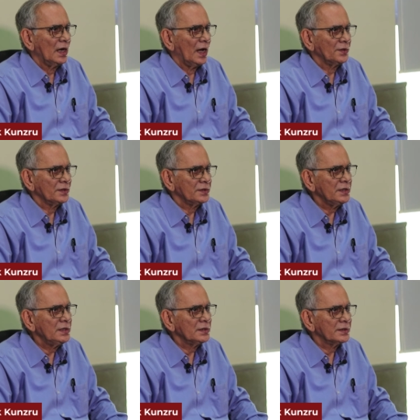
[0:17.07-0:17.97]
and the
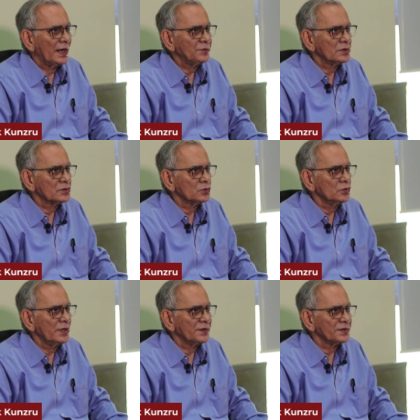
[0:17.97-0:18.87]
Dean Graduate
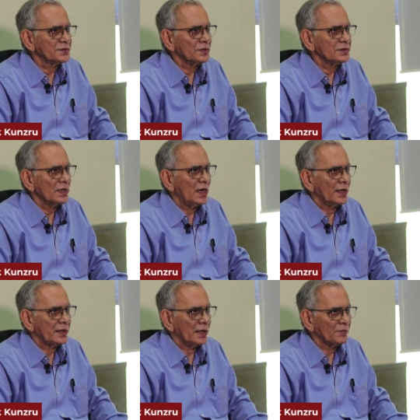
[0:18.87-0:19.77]
School and Research
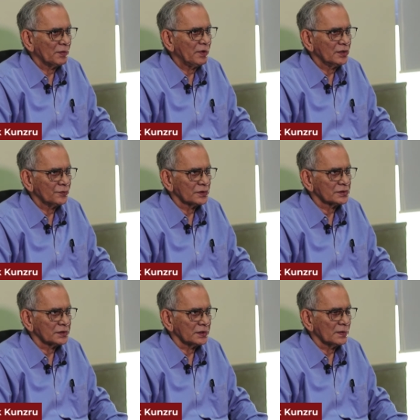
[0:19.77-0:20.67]
at Ahmedabad
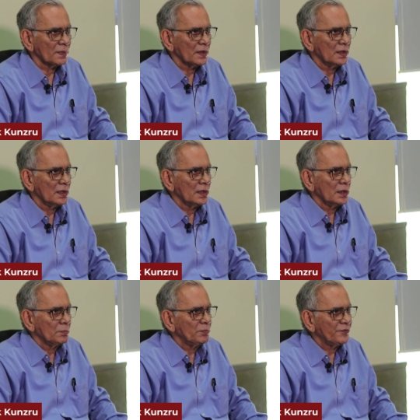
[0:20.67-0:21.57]
University.
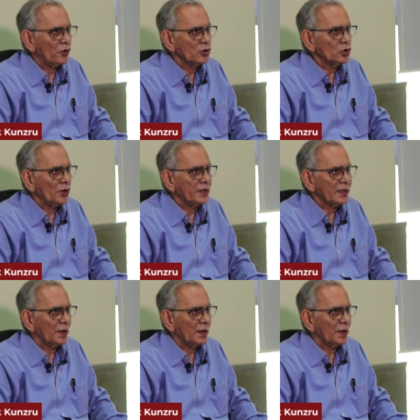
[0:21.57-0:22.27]
Before joining